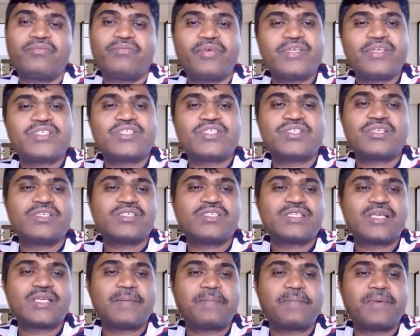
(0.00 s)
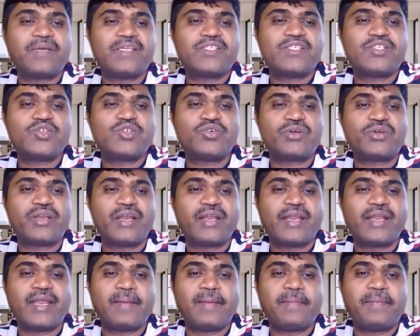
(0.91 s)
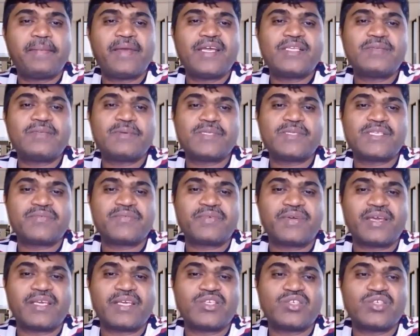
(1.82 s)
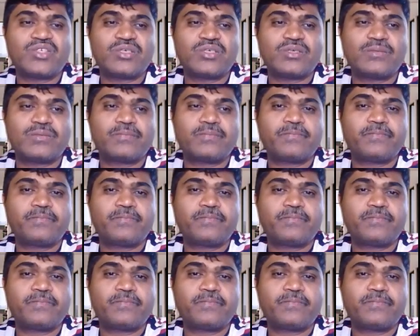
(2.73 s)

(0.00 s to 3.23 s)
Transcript: First step is to create an API specification.